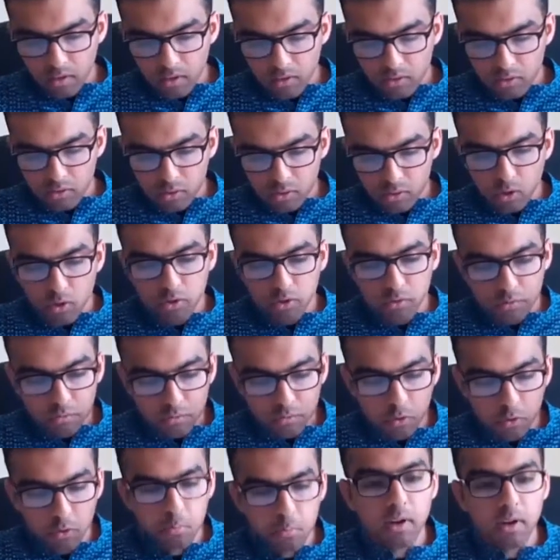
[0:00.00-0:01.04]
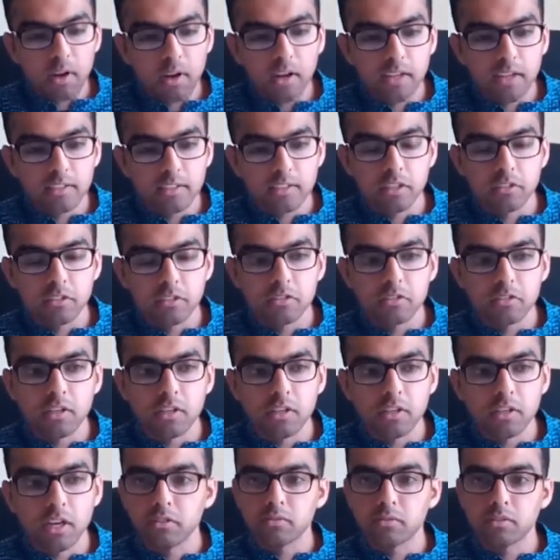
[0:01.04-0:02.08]
not formalized
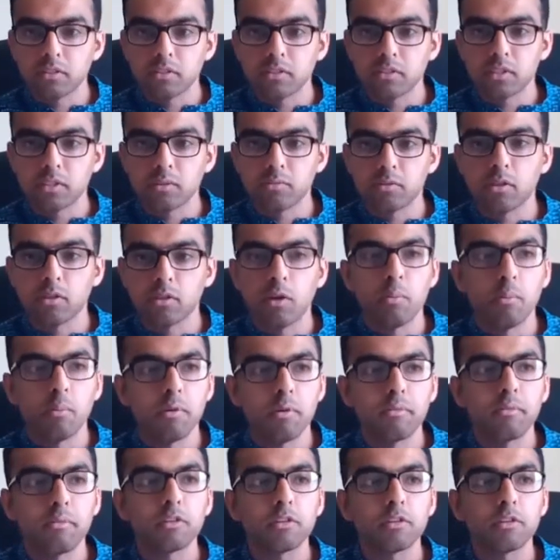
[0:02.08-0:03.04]
educational systems,